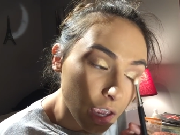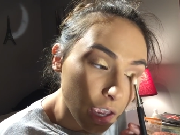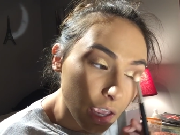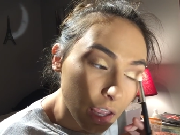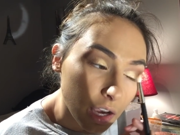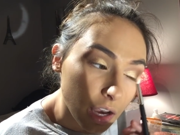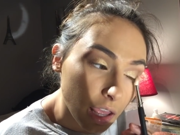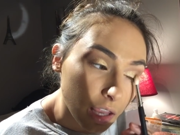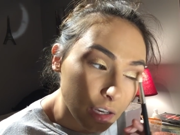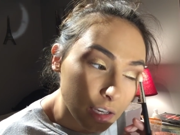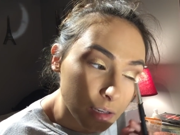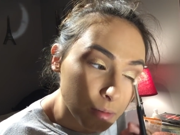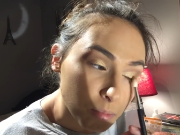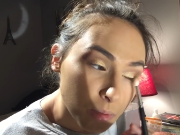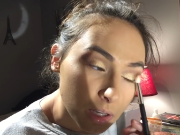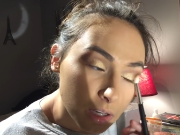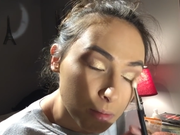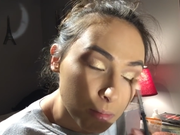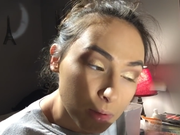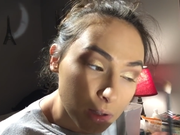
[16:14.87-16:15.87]
And I didn't
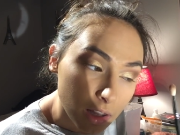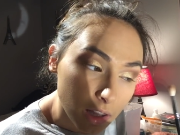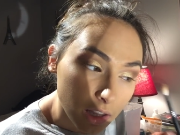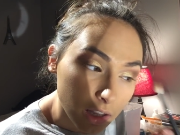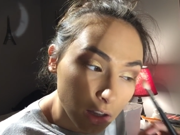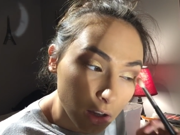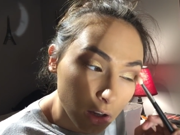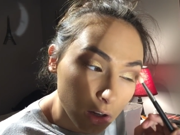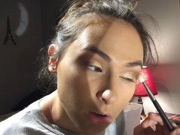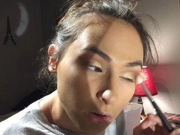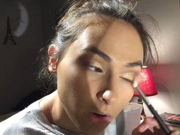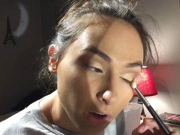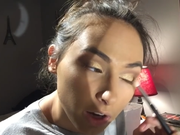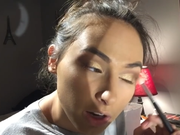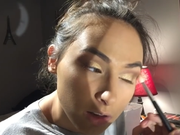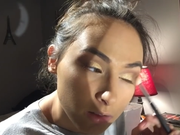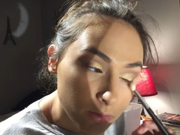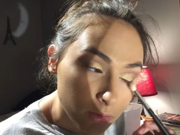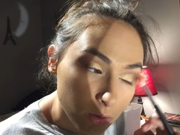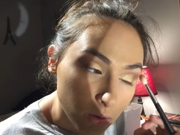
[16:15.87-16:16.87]
mean to be, like,
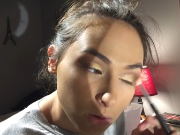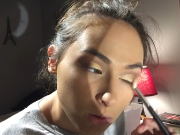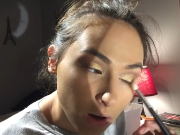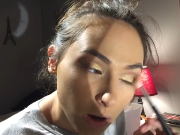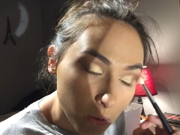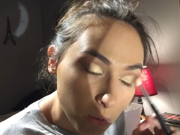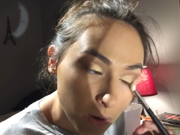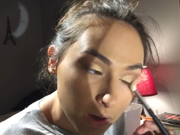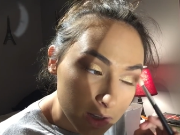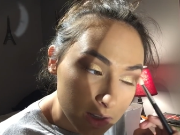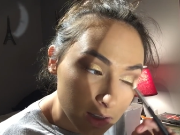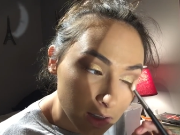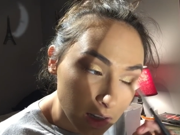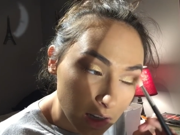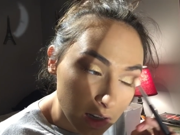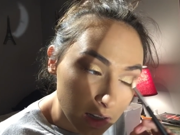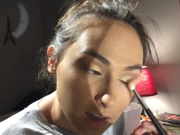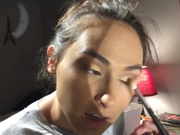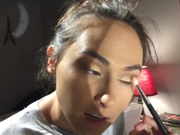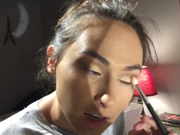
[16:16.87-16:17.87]
ungrateful. I
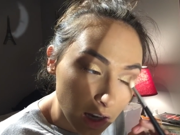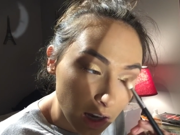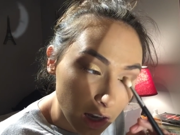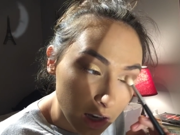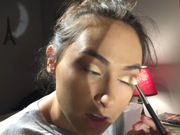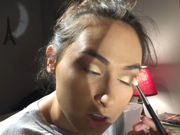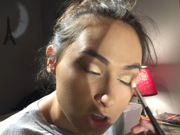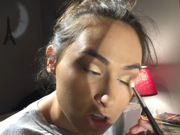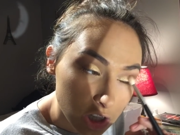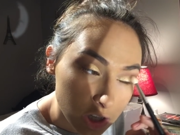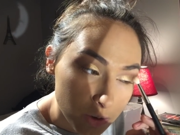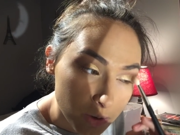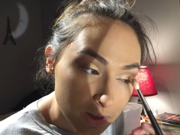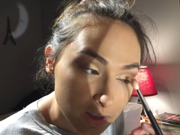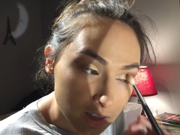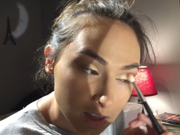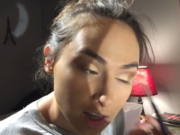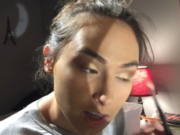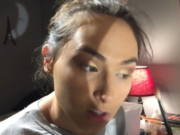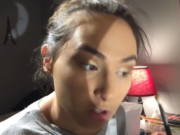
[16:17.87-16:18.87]
wasn't, and she
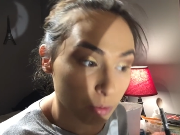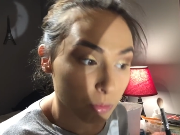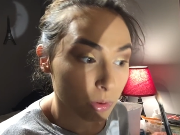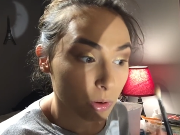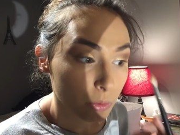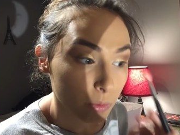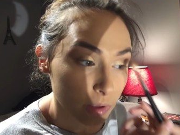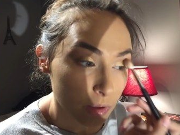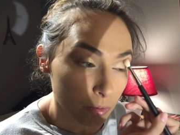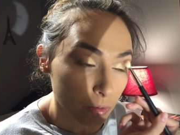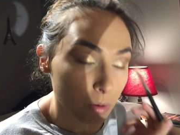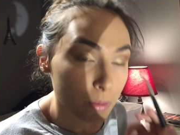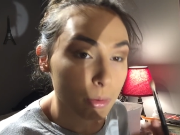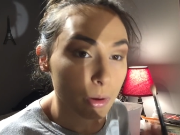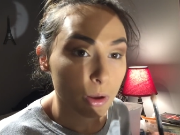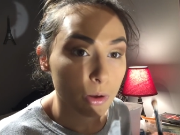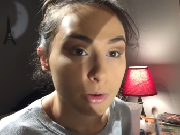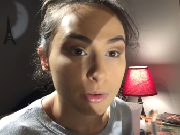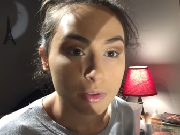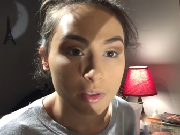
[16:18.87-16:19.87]
wasn't either, but we were
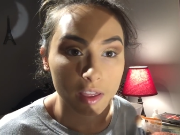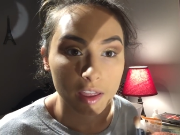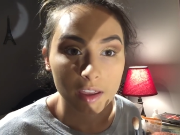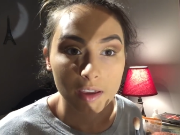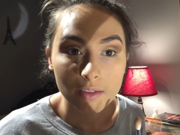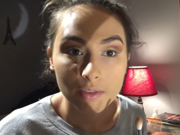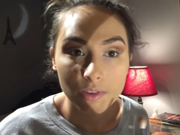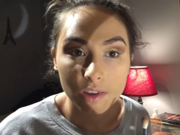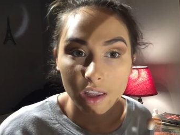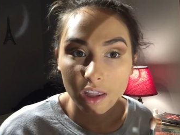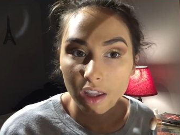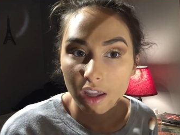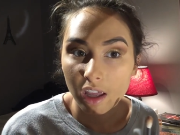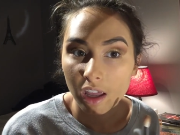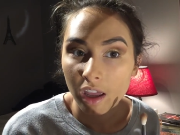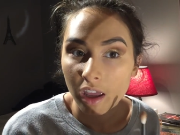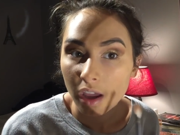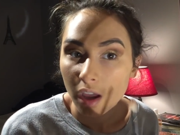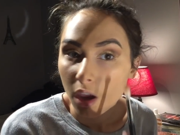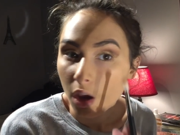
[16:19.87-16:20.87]
both, like,
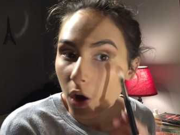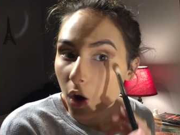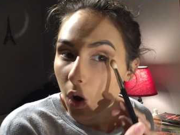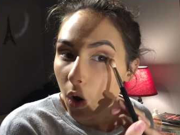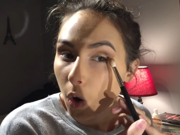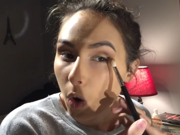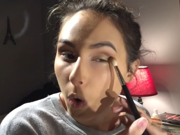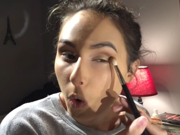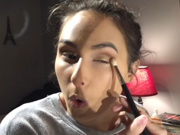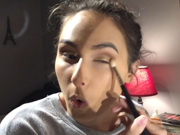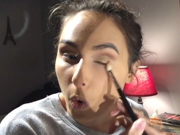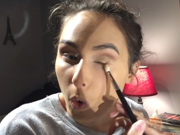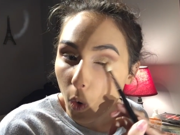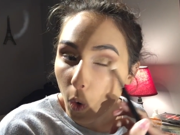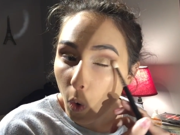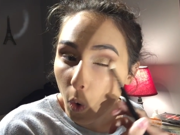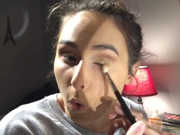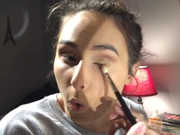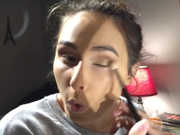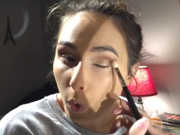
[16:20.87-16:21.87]
feeling
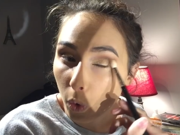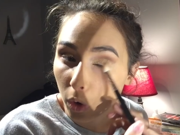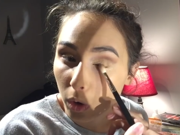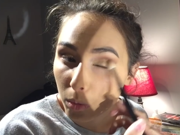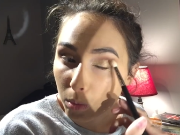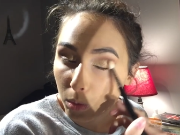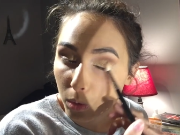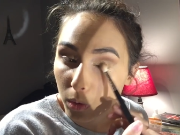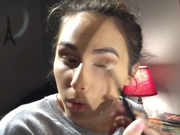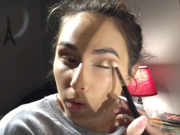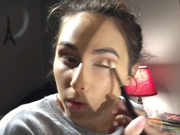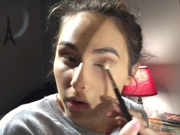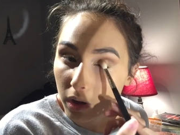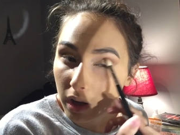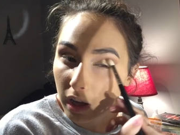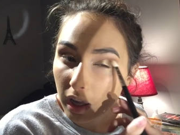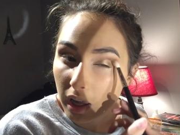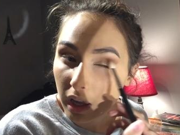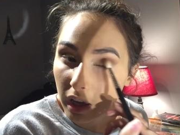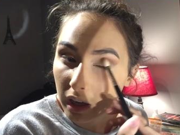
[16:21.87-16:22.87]
horrible,
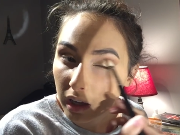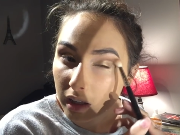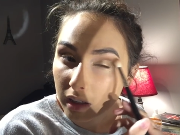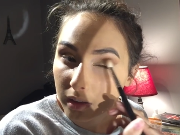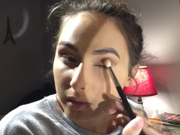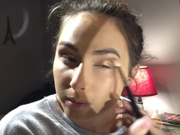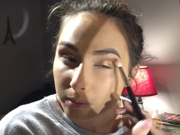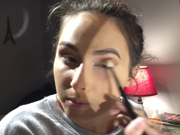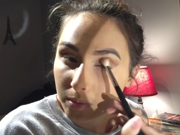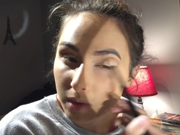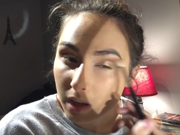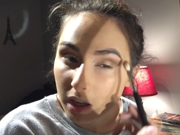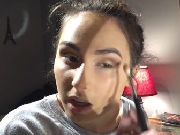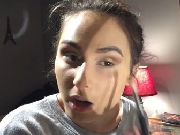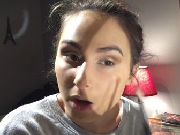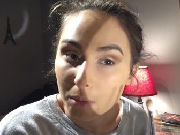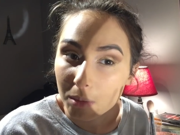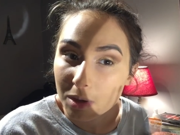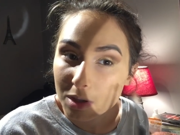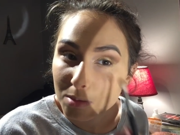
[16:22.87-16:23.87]
and it
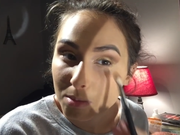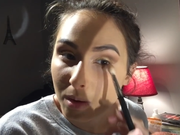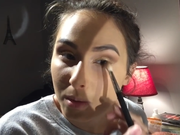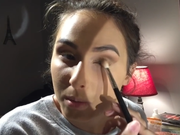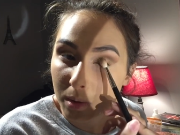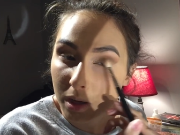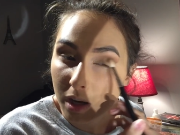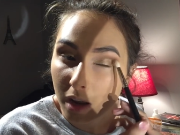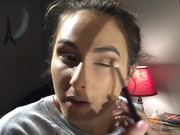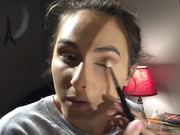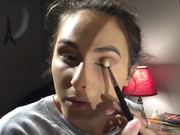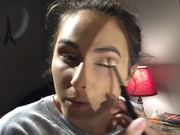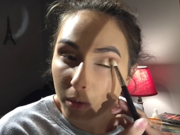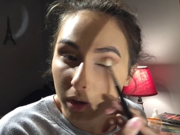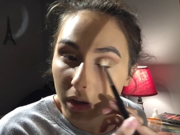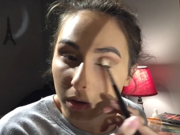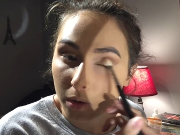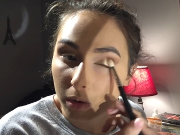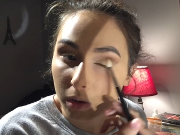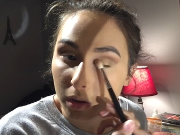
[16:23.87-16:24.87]
almost made me never
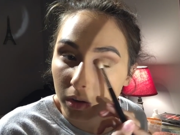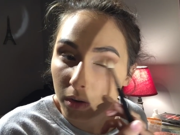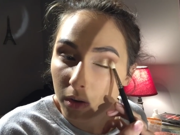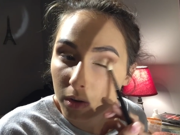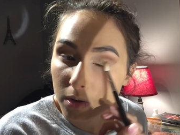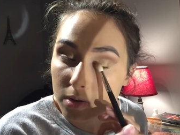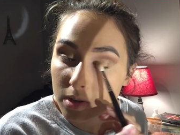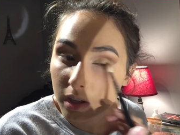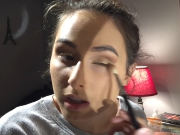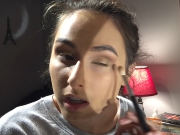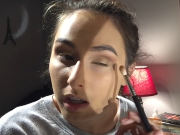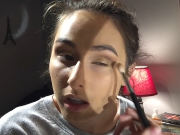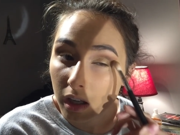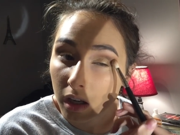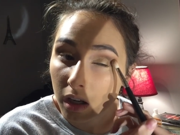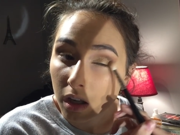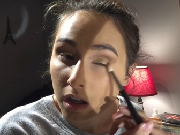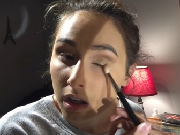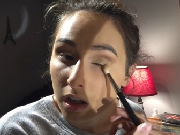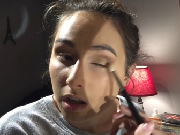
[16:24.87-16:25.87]
want to go on a cruise again